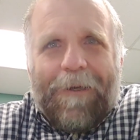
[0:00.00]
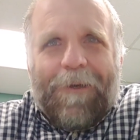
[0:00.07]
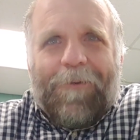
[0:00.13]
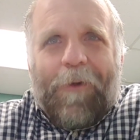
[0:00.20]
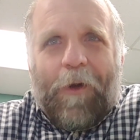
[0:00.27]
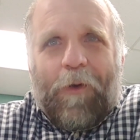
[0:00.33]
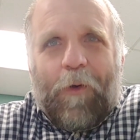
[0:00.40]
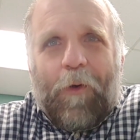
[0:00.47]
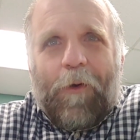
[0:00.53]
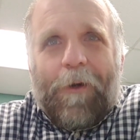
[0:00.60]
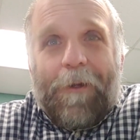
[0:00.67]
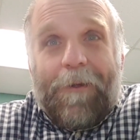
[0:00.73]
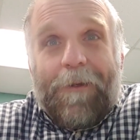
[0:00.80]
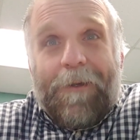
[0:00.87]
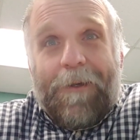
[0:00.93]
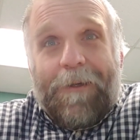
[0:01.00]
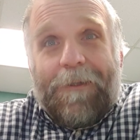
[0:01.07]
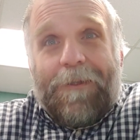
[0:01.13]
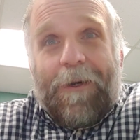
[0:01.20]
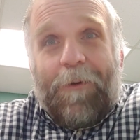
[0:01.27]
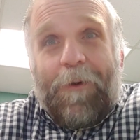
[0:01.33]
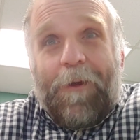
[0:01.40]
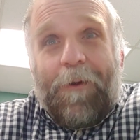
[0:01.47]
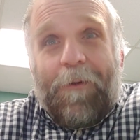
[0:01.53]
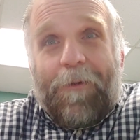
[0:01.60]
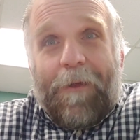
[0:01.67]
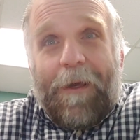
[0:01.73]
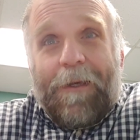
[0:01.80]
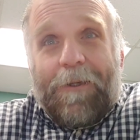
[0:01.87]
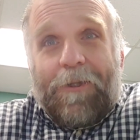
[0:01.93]
retorted, So do you
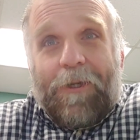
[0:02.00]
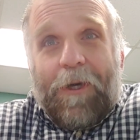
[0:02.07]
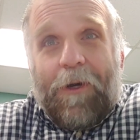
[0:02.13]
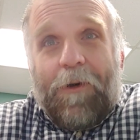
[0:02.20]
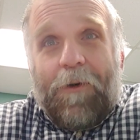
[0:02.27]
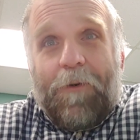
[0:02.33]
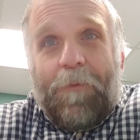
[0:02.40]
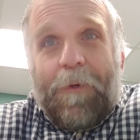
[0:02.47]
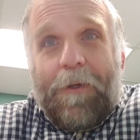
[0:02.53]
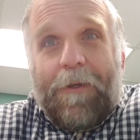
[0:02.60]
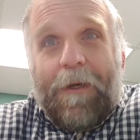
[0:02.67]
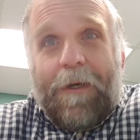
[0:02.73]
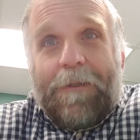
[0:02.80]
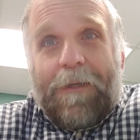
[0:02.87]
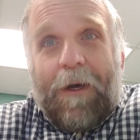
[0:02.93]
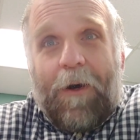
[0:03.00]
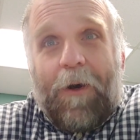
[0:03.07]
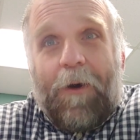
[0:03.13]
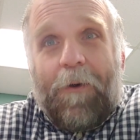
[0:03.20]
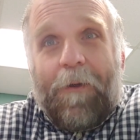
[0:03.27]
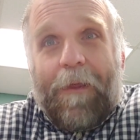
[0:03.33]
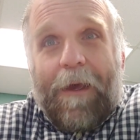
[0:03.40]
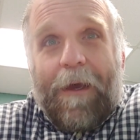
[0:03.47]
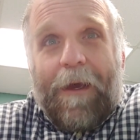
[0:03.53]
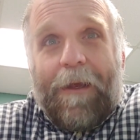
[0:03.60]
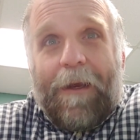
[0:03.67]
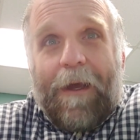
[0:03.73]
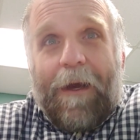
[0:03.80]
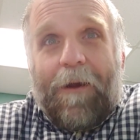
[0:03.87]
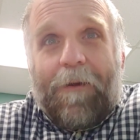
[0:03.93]
think Job does all of
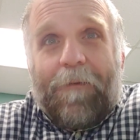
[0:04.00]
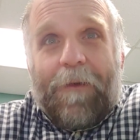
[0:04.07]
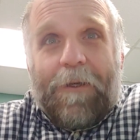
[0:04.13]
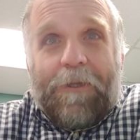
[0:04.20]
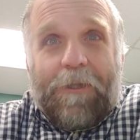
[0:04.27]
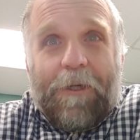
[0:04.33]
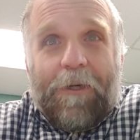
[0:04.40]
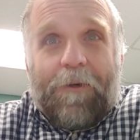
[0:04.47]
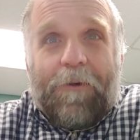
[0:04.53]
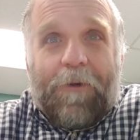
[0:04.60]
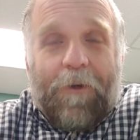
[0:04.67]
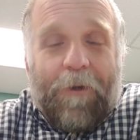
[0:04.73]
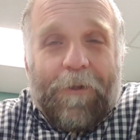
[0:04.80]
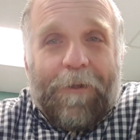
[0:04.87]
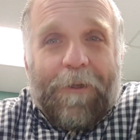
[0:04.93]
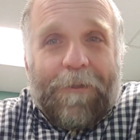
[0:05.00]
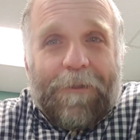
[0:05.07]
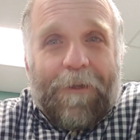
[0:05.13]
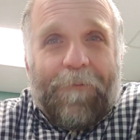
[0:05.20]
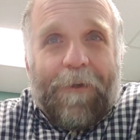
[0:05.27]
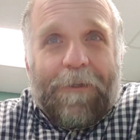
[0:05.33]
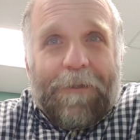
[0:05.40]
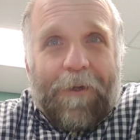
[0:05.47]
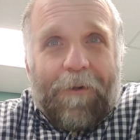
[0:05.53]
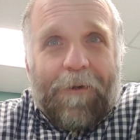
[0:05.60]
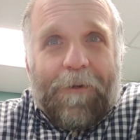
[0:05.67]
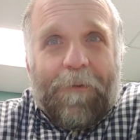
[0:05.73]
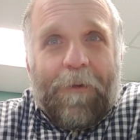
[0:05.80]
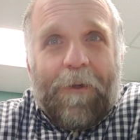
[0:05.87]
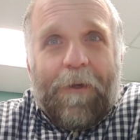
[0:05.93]
that out of the sheer goodness of his
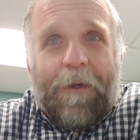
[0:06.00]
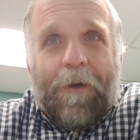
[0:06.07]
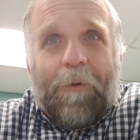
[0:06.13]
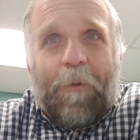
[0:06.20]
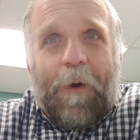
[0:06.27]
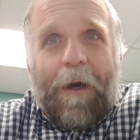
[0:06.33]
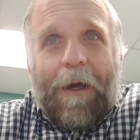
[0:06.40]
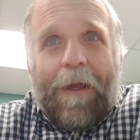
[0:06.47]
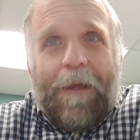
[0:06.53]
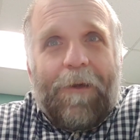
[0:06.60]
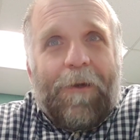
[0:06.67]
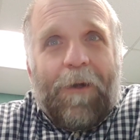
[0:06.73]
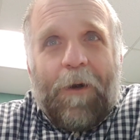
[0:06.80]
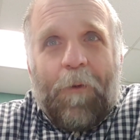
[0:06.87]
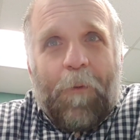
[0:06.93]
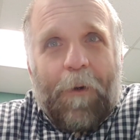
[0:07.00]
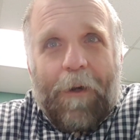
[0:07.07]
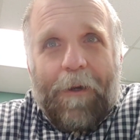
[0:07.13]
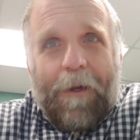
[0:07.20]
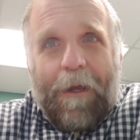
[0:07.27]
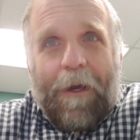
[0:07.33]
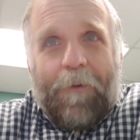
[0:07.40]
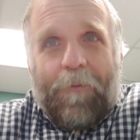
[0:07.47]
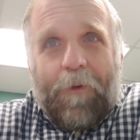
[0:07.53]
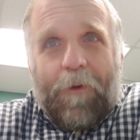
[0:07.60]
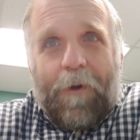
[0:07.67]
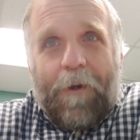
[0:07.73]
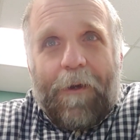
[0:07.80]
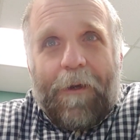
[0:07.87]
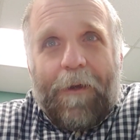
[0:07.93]
heart? Why, no one
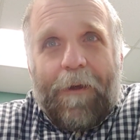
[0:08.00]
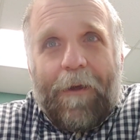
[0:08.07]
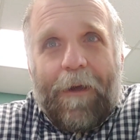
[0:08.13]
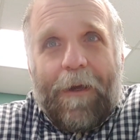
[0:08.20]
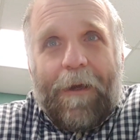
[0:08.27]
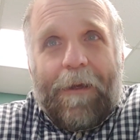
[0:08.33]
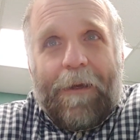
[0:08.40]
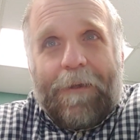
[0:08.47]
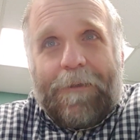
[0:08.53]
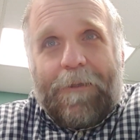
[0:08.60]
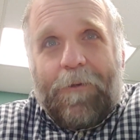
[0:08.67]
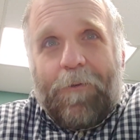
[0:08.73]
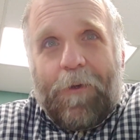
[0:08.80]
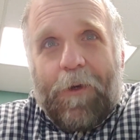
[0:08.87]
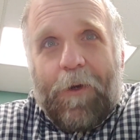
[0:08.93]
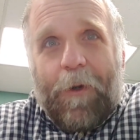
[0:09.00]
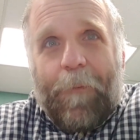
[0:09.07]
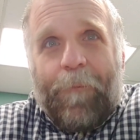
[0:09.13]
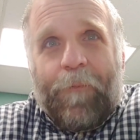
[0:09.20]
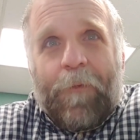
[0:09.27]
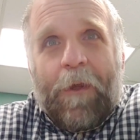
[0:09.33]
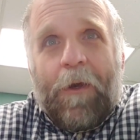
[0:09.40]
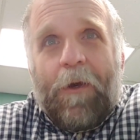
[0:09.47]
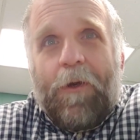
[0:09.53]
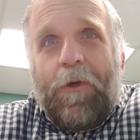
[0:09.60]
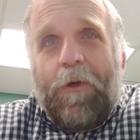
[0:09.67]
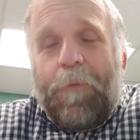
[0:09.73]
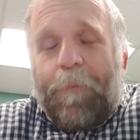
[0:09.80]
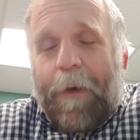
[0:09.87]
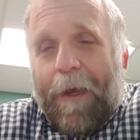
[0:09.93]
ever had it so good.
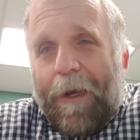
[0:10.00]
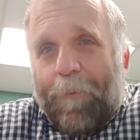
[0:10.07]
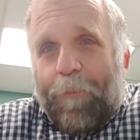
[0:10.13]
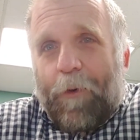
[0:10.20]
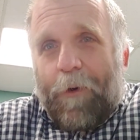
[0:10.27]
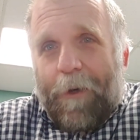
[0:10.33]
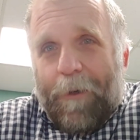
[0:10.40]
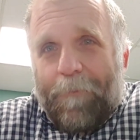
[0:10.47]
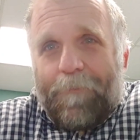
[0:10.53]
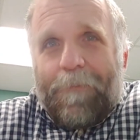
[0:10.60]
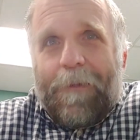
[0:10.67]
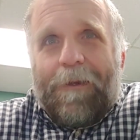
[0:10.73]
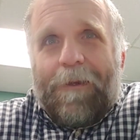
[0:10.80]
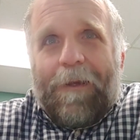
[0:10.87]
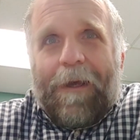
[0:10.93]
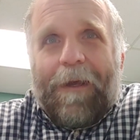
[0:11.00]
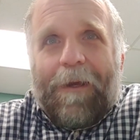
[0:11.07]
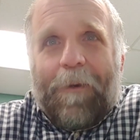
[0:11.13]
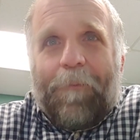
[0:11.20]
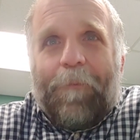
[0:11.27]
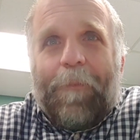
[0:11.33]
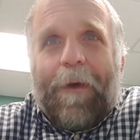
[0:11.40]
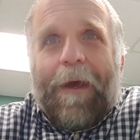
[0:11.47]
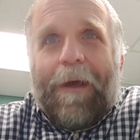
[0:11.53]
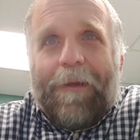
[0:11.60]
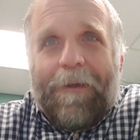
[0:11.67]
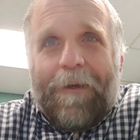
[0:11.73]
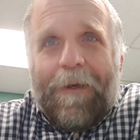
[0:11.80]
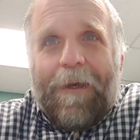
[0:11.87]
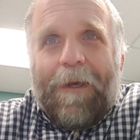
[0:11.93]
You pamper him like a
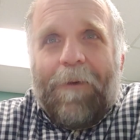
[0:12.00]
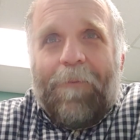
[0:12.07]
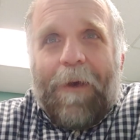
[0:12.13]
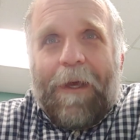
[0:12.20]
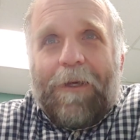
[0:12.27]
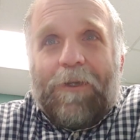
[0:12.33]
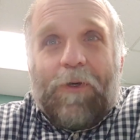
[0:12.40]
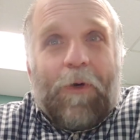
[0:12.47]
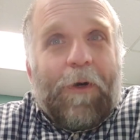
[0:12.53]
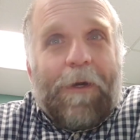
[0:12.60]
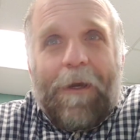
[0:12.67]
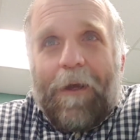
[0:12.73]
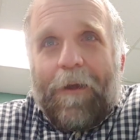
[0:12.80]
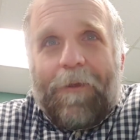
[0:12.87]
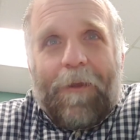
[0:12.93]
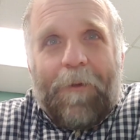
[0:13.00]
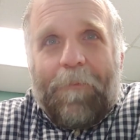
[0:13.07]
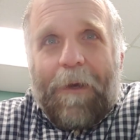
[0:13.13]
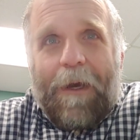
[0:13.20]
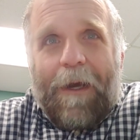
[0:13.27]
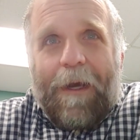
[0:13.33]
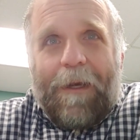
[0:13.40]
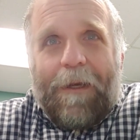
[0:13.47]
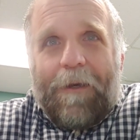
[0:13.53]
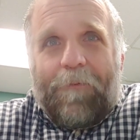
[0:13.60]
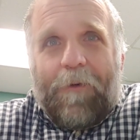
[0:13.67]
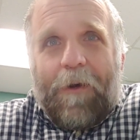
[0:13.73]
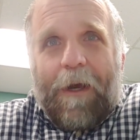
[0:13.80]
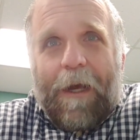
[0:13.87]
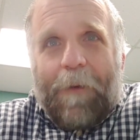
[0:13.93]
pet make sure nothing bad
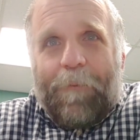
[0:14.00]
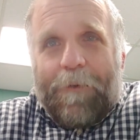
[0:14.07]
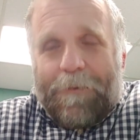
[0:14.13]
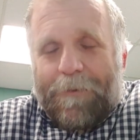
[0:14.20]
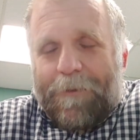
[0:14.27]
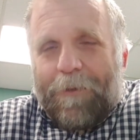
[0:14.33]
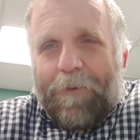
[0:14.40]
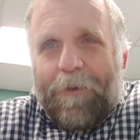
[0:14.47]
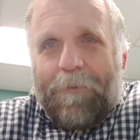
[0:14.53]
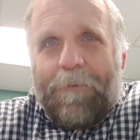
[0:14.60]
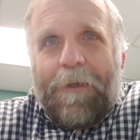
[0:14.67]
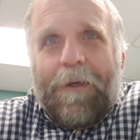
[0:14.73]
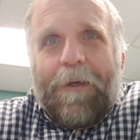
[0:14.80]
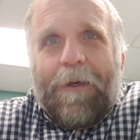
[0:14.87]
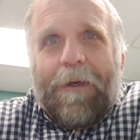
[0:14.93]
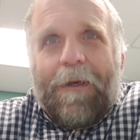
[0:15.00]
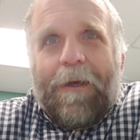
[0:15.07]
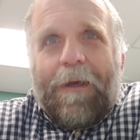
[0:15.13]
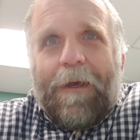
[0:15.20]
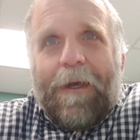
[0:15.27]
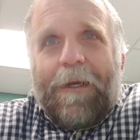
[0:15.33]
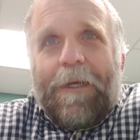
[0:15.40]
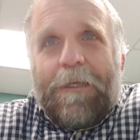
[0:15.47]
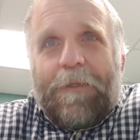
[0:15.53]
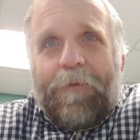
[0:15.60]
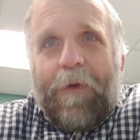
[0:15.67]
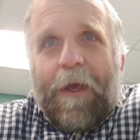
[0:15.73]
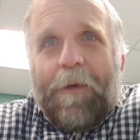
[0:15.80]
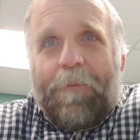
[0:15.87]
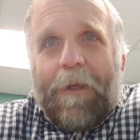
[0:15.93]
ever happens to him and his
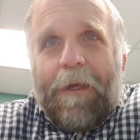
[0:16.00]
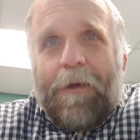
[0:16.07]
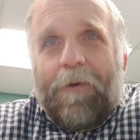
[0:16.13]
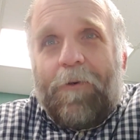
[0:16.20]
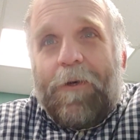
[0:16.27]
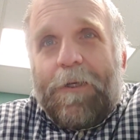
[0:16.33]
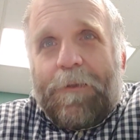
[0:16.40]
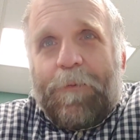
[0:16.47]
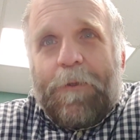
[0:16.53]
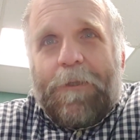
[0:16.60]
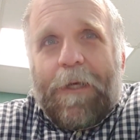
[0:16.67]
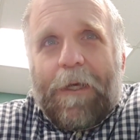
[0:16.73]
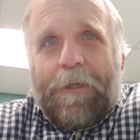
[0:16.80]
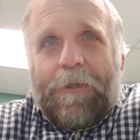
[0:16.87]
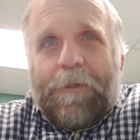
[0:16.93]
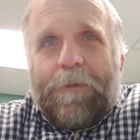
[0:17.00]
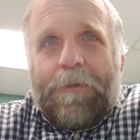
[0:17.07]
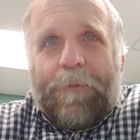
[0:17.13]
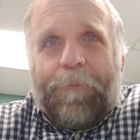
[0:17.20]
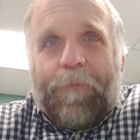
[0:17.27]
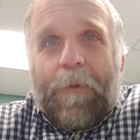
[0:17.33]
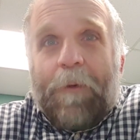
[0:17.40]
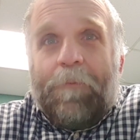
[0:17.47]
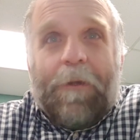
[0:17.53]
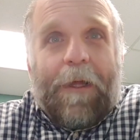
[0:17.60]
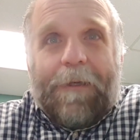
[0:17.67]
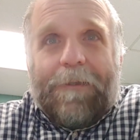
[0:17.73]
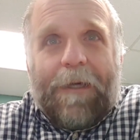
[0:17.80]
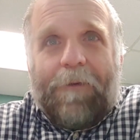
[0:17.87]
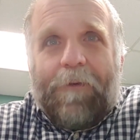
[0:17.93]
family or his possessions.
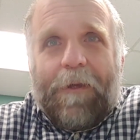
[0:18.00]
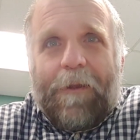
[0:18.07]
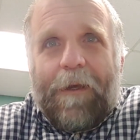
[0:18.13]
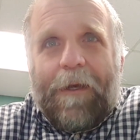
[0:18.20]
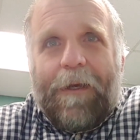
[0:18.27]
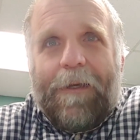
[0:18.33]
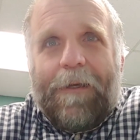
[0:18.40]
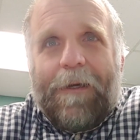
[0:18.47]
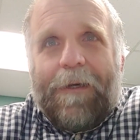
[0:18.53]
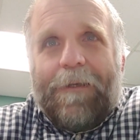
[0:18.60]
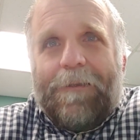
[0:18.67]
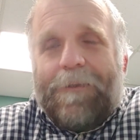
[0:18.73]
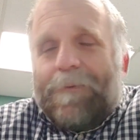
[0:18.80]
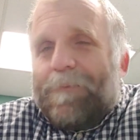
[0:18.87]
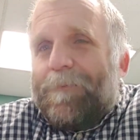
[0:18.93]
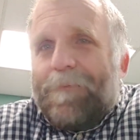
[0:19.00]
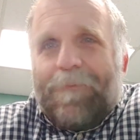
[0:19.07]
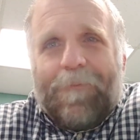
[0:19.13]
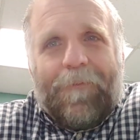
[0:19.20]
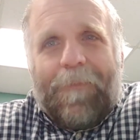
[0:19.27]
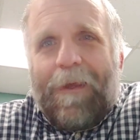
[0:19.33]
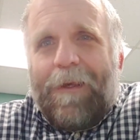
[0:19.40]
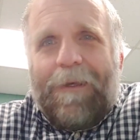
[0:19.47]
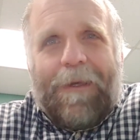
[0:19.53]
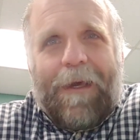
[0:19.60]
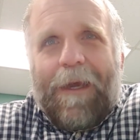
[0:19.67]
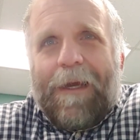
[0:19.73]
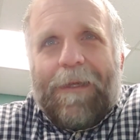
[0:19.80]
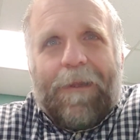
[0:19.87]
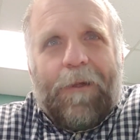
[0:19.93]
Bless everything he does. He
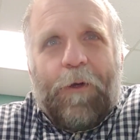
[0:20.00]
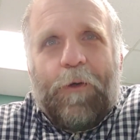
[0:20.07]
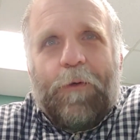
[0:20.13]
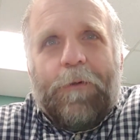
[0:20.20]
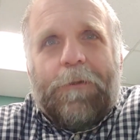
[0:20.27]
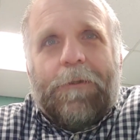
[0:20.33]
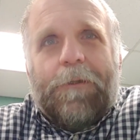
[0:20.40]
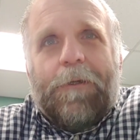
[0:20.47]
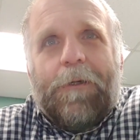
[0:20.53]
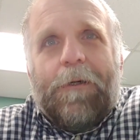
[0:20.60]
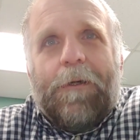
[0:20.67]
can't lose.